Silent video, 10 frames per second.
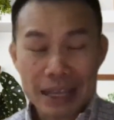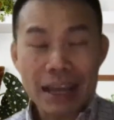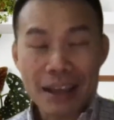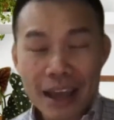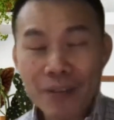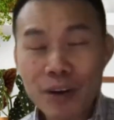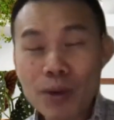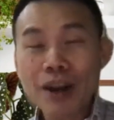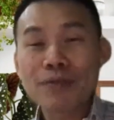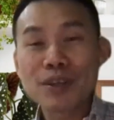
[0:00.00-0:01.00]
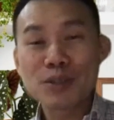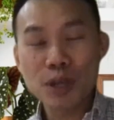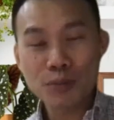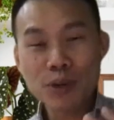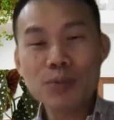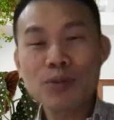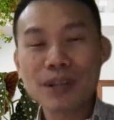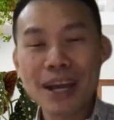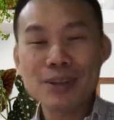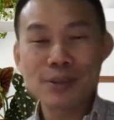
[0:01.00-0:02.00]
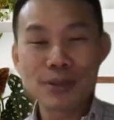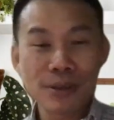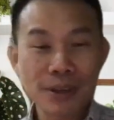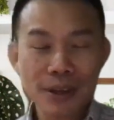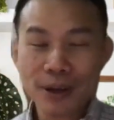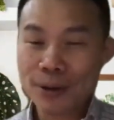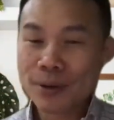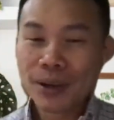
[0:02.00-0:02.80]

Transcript: Every one of us, we would like to, you know,